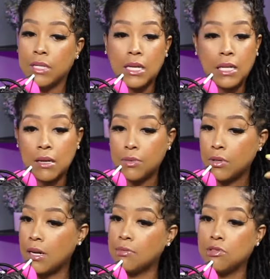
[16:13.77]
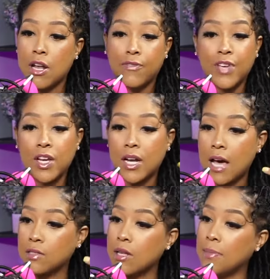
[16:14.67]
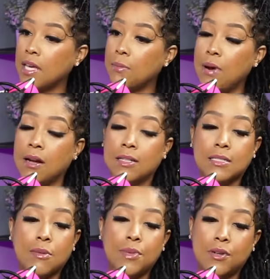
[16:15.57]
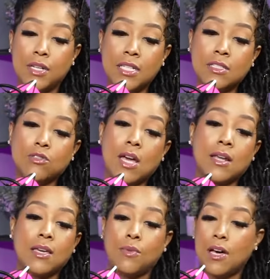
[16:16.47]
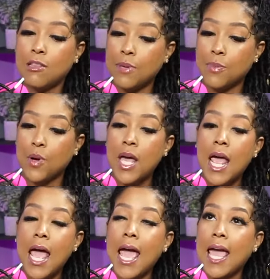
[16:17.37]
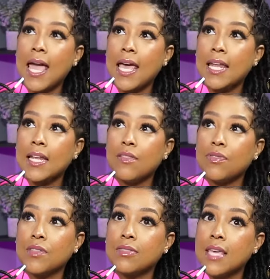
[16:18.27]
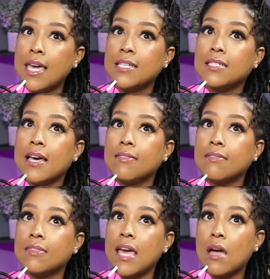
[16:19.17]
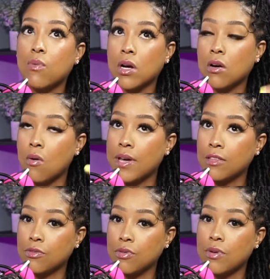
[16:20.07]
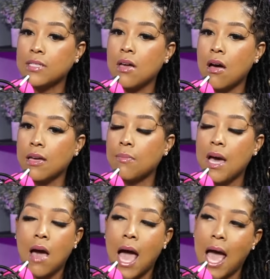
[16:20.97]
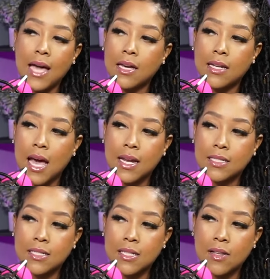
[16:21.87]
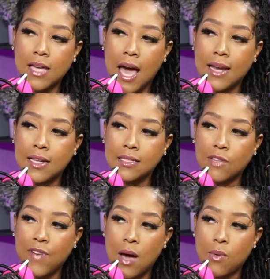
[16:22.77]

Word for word: the hell I'm doing. I'm just trying to figure it out. So I'm getting a part of these communities to try to get with other people and the things that they were going through and talking about I could not necessarily identify